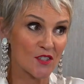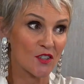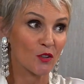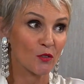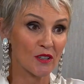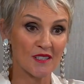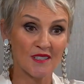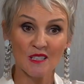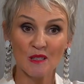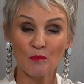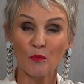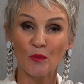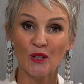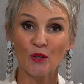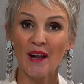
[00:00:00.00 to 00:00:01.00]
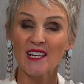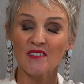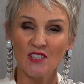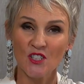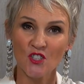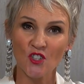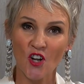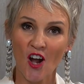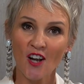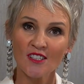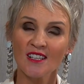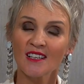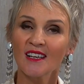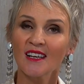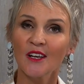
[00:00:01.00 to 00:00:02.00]
raised on criticism, where do I even
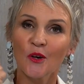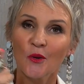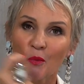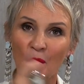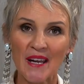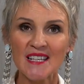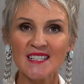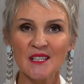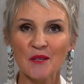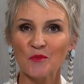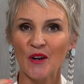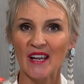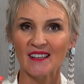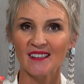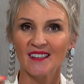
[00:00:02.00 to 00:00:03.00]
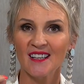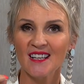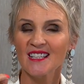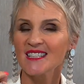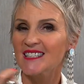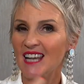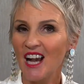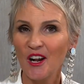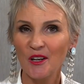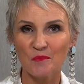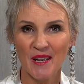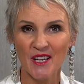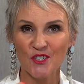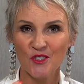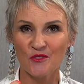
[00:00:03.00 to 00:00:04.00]
start? Wear some red. See how
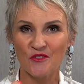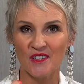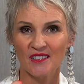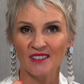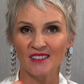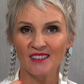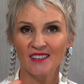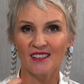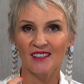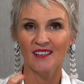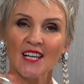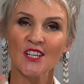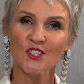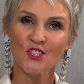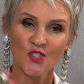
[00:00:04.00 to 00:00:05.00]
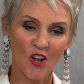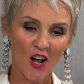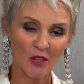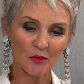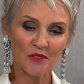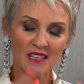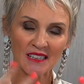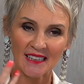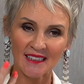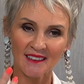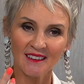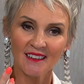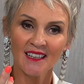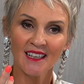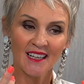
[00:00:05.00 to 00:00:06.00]
it makes you feel. Start with a
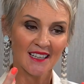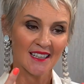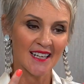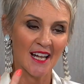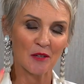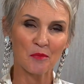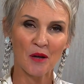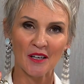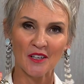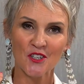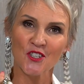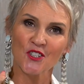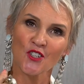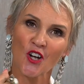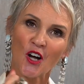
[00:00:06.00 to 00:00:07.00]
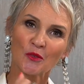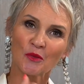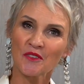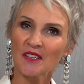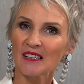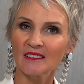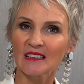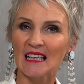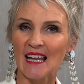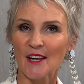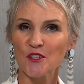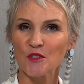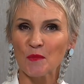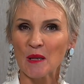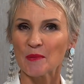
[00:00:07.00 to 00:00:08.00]
little nail polish. Start with a little
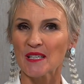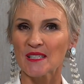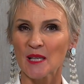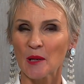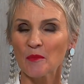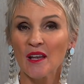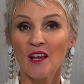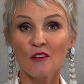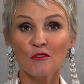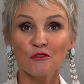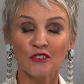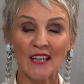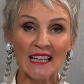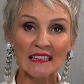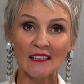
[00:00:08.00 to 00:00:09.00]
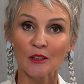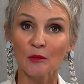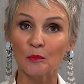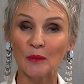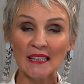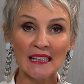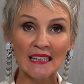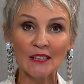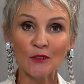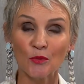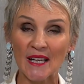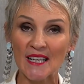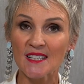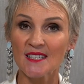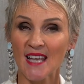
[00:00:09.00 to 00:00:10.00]
clutch, maybe some flat little
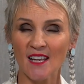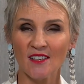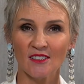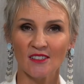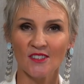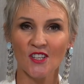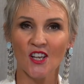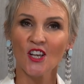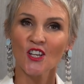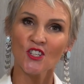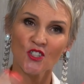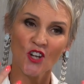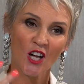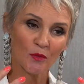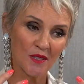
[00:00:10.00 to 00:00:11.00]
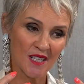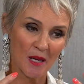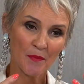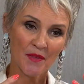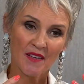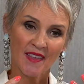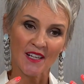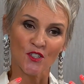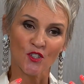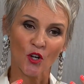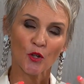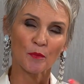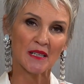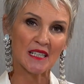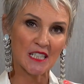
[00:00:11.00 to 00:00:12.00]
blingy red sandals. Start with something that's
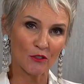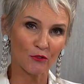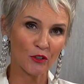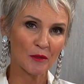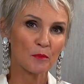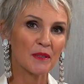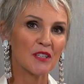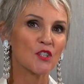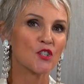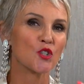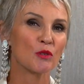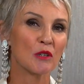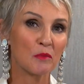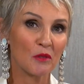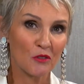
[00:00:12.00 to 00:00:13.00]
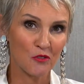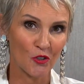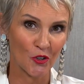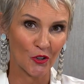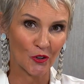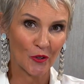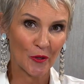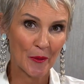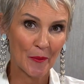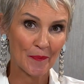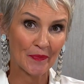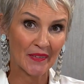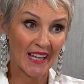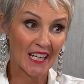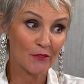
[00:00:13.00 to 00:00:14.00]
going to be different but doable for you.
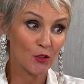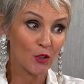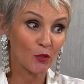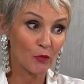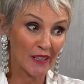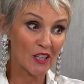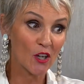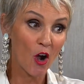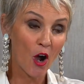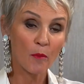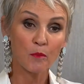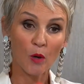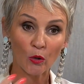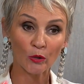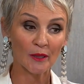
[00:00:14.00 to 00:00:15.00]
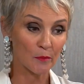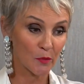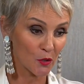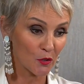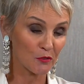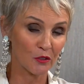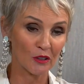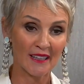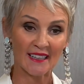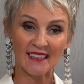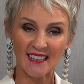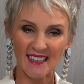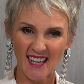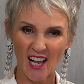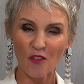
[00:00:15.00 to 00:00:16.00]
And if you already are bold and beautiful
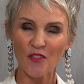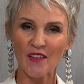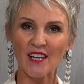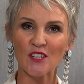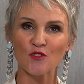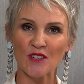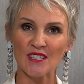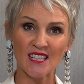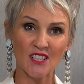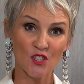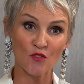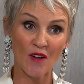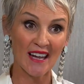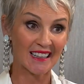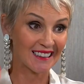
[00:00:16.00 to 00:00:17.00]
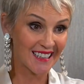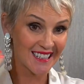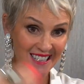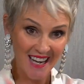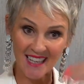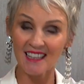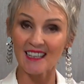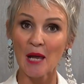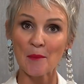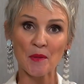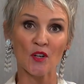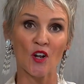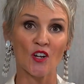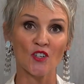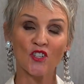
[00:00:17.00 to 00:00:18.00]
and getting out there and dressing strikingly, take it
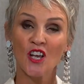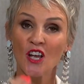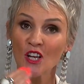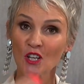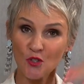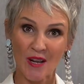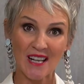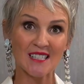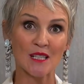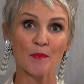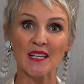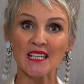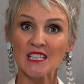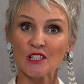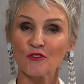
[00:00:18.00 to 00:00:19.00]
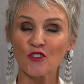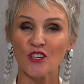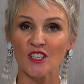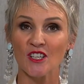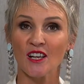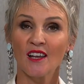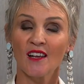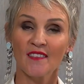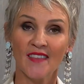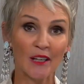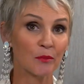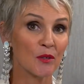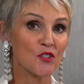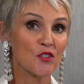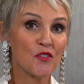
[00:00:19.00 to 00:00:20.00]
up a notch. Try something different.
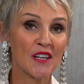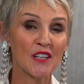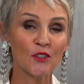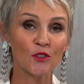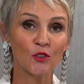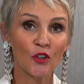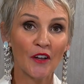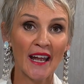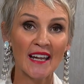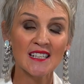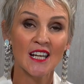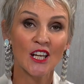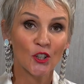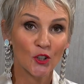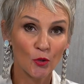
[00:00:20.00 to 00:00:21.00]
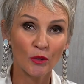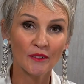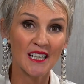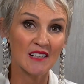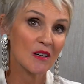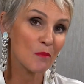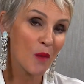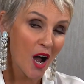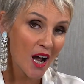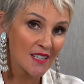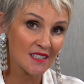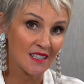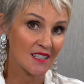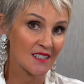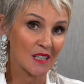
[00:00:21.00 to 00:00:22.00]
That which you think you're good at, you will never
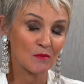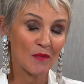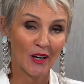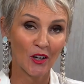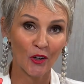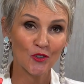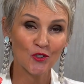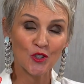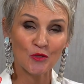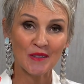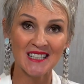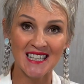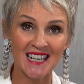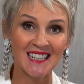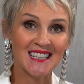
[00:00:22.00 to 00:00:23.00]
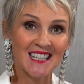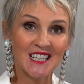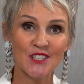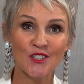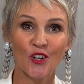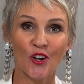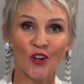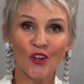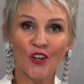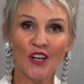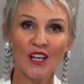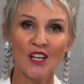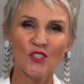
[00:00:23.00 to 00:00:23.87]
master, said my coach to me 10 years ago.